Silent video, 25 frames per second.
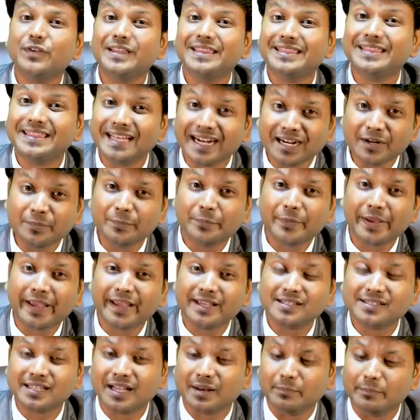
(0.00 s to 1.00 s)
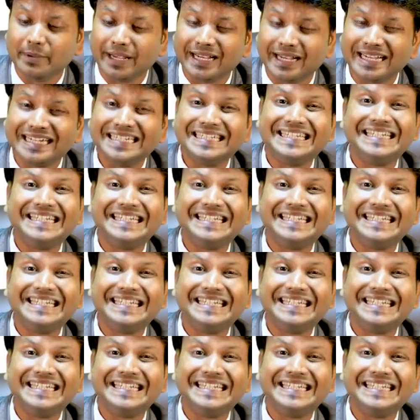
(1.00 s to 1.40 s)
With that paste they'll make a